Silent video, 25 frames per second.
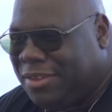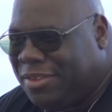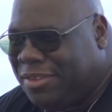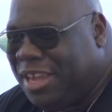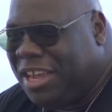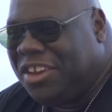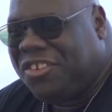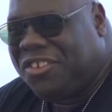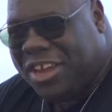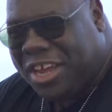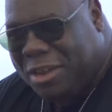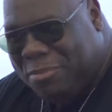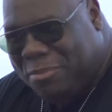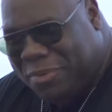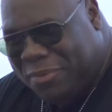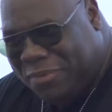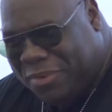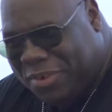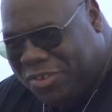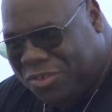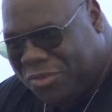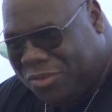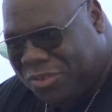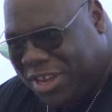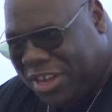DJ,
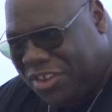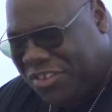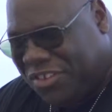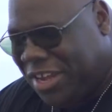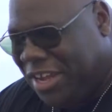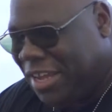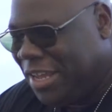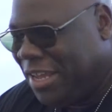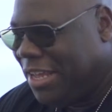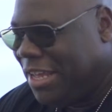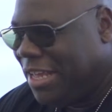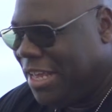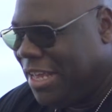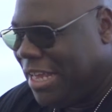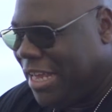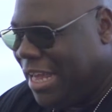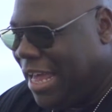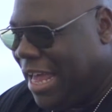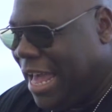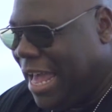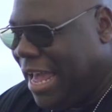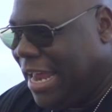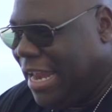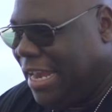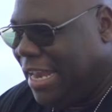professional DJ,
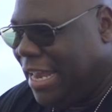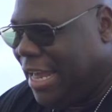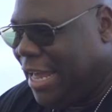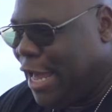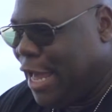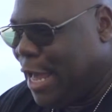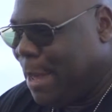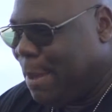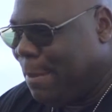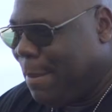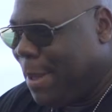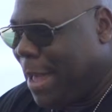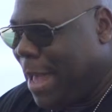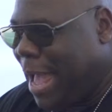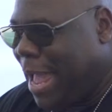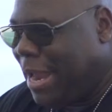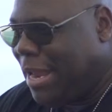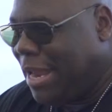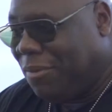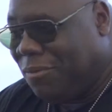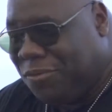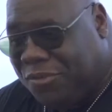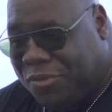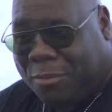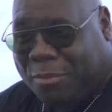and
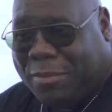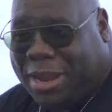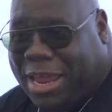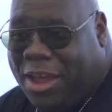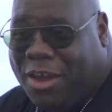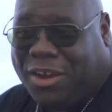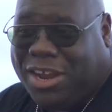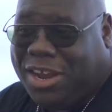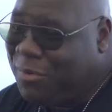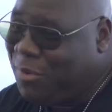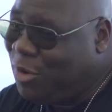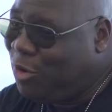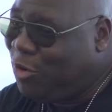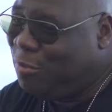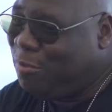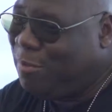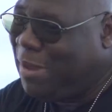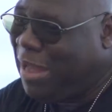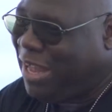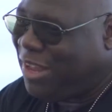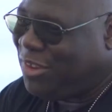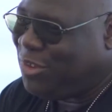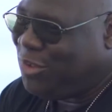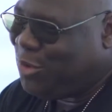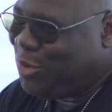then from there I never looked
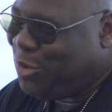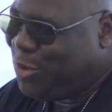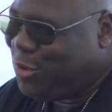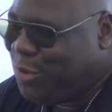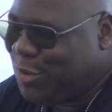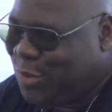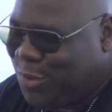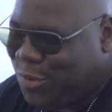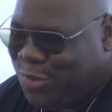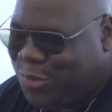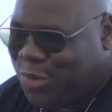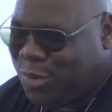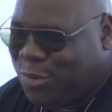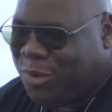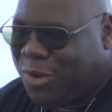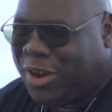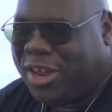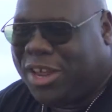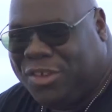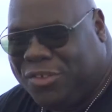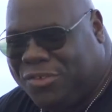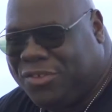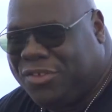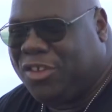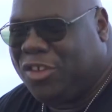back to what I
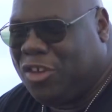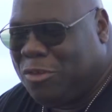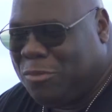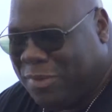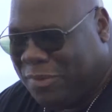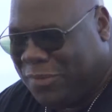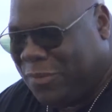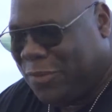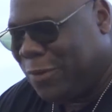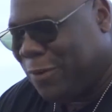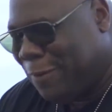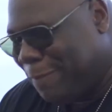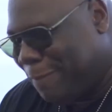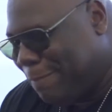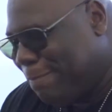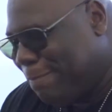used to do before.